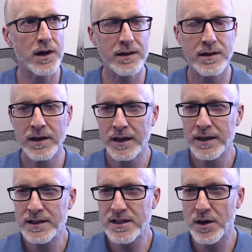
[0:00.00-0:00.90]
And
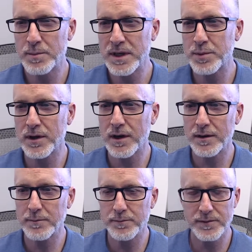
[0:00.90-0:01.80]
so
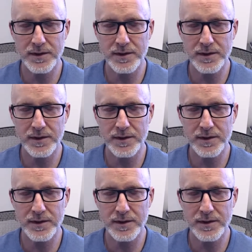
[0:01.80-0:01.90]
people